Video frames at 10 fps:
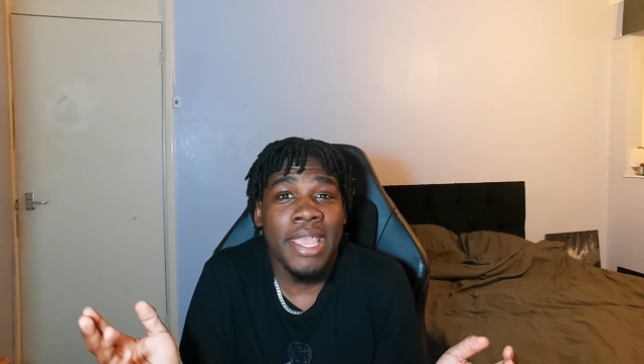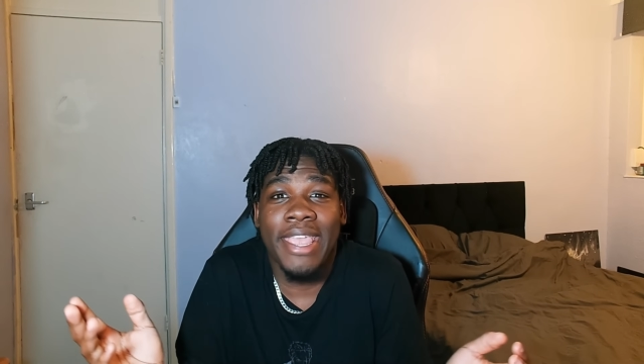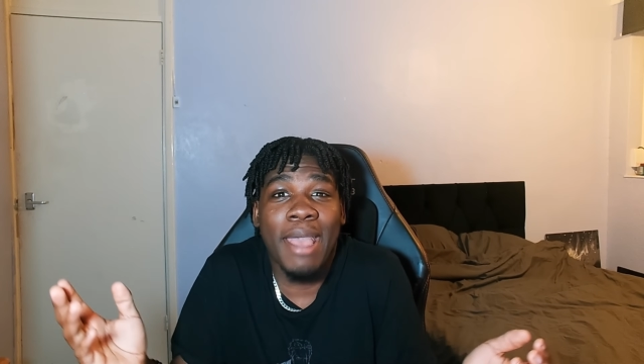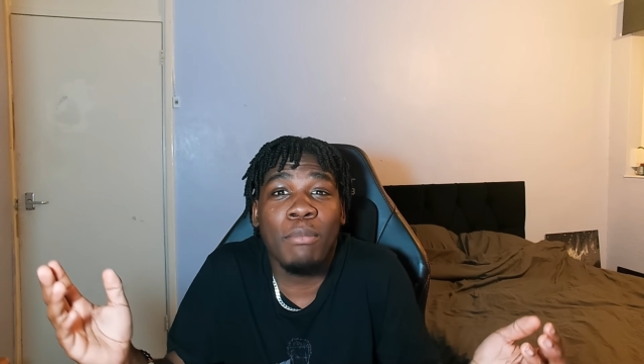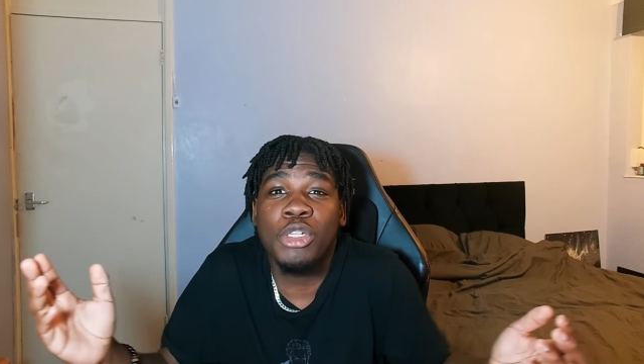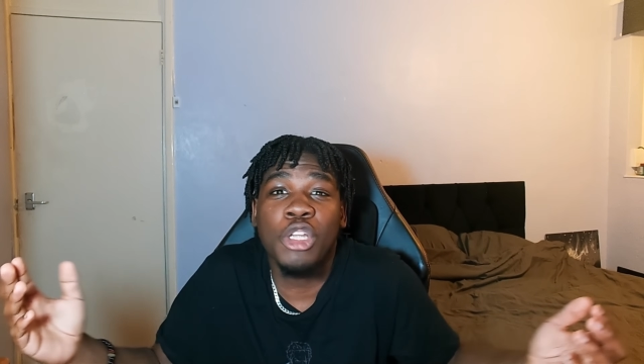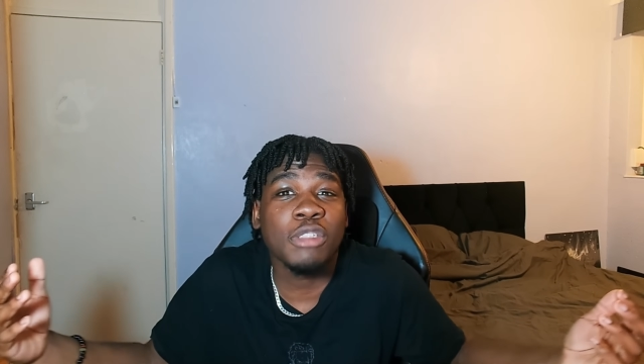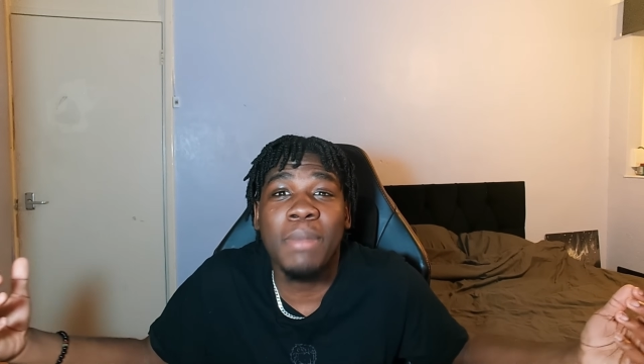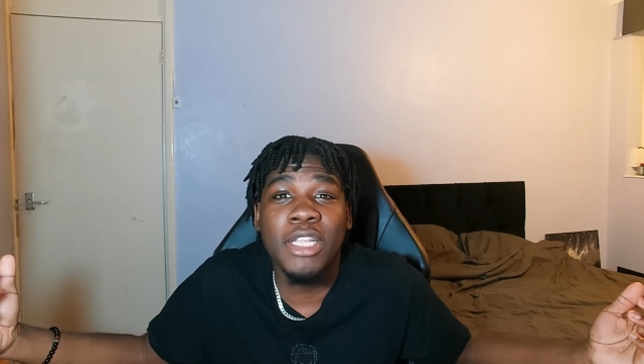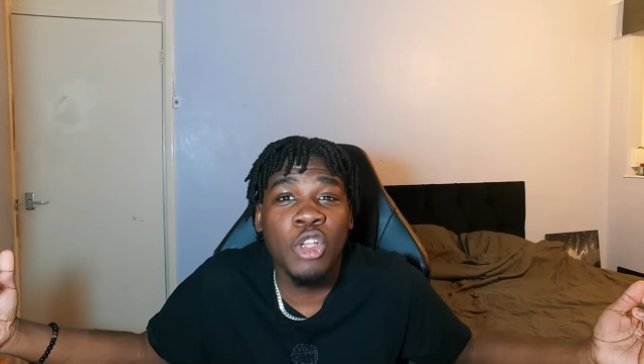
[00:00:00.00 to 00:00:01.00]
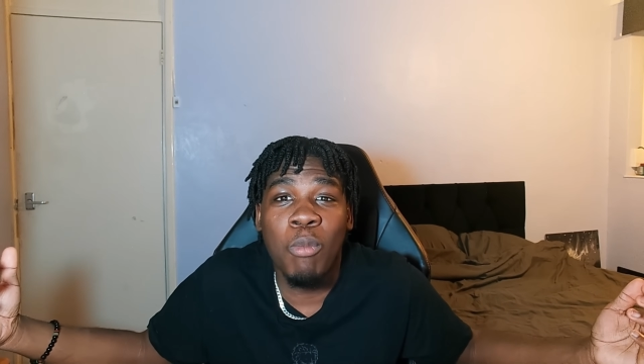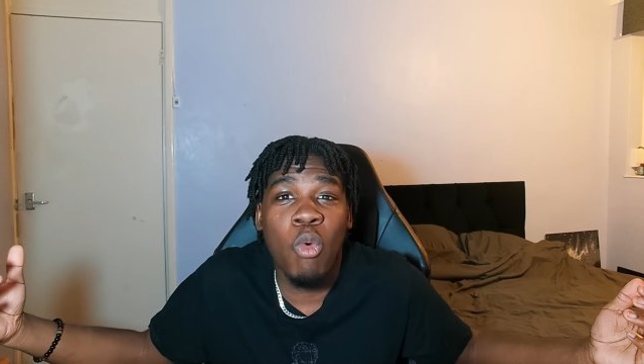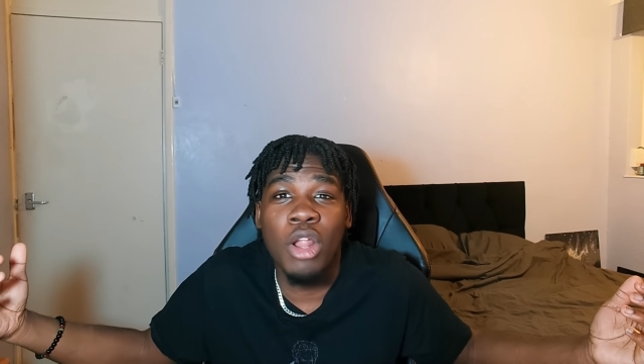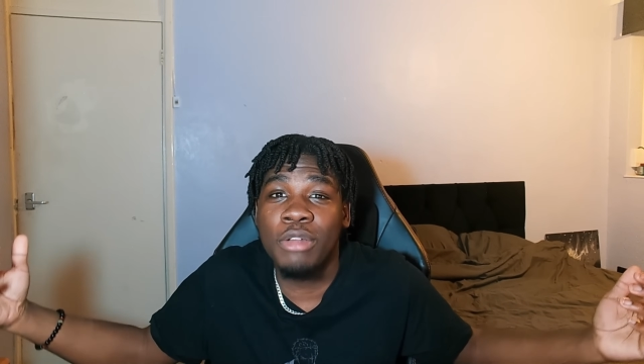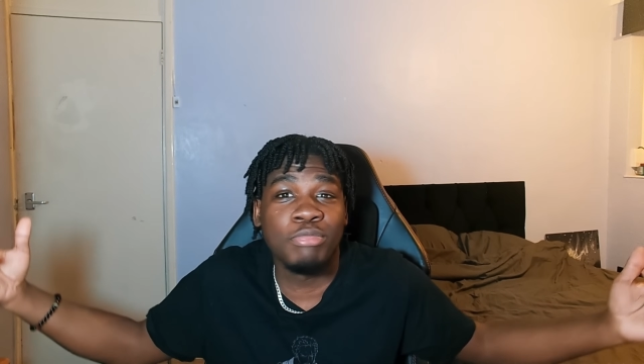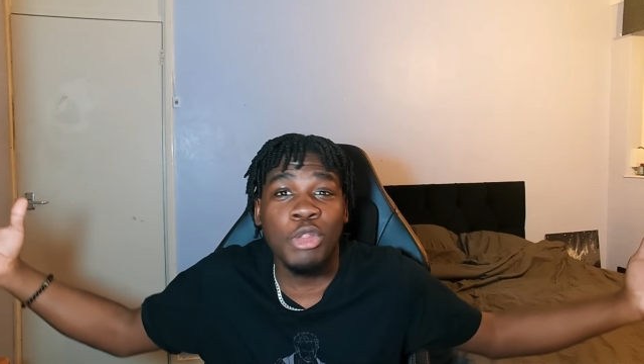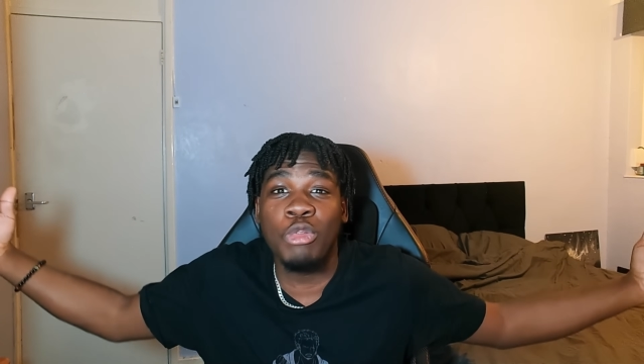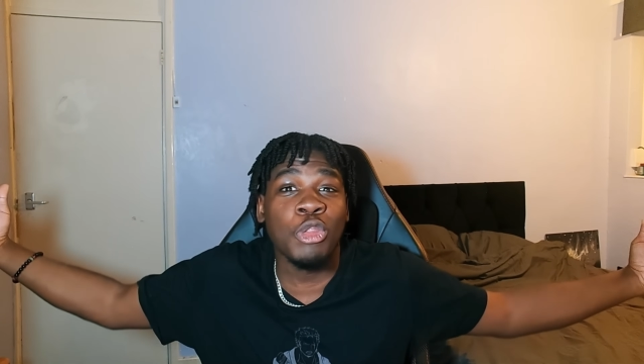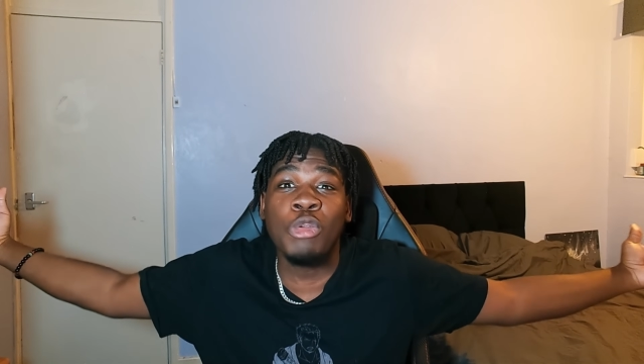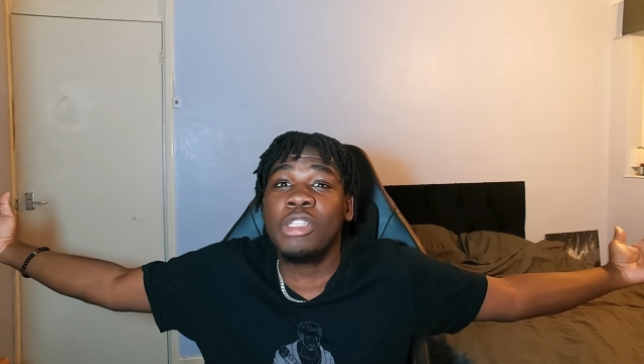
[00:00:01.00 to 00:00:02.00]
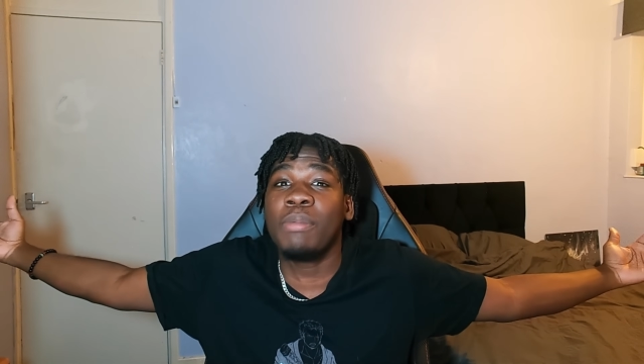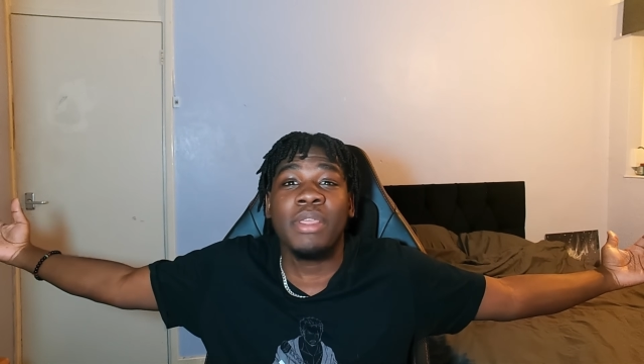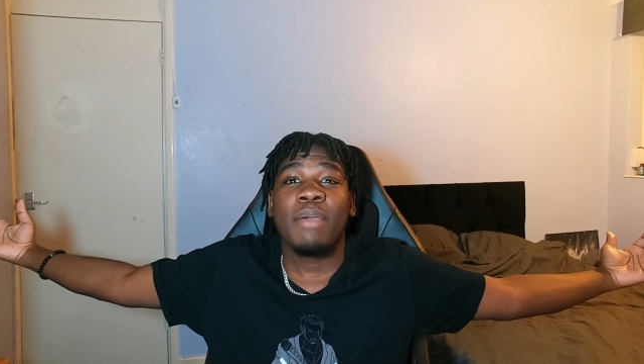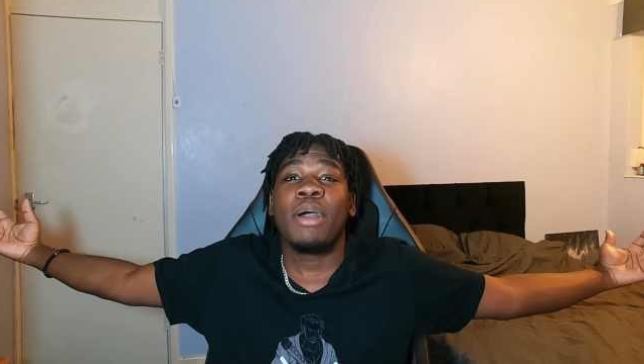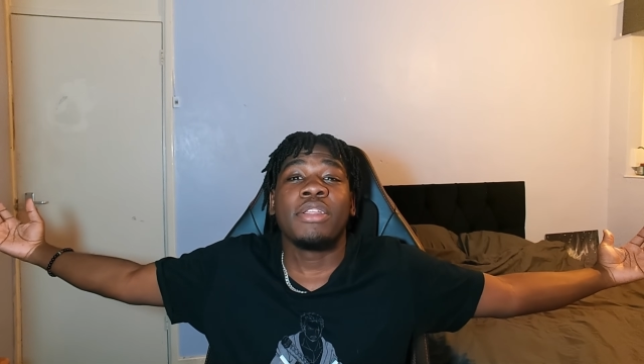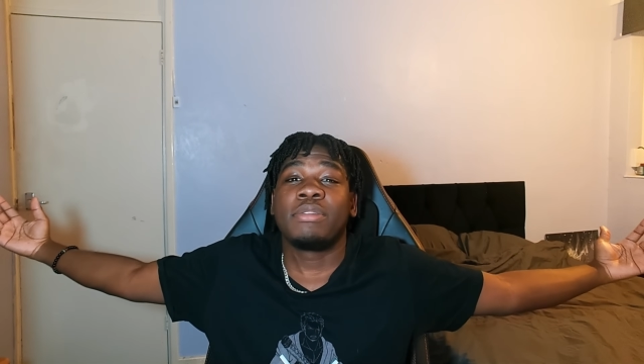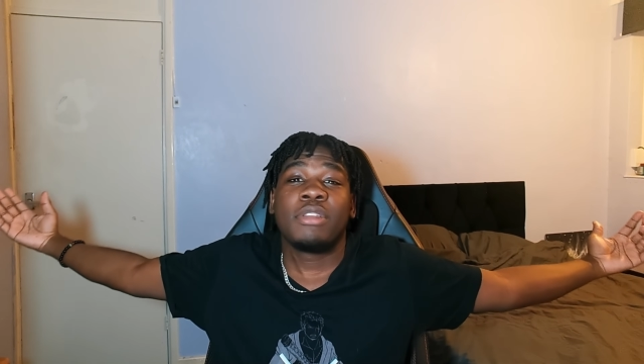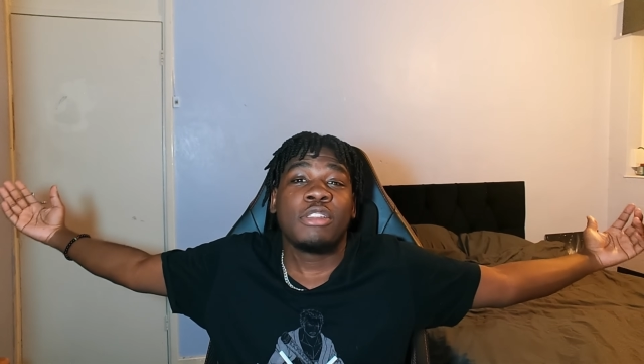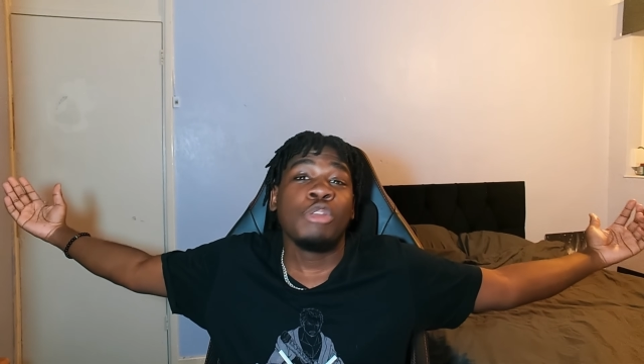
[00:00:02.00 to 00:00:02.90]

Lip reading: Gamble Shot's my top one. Do something about it.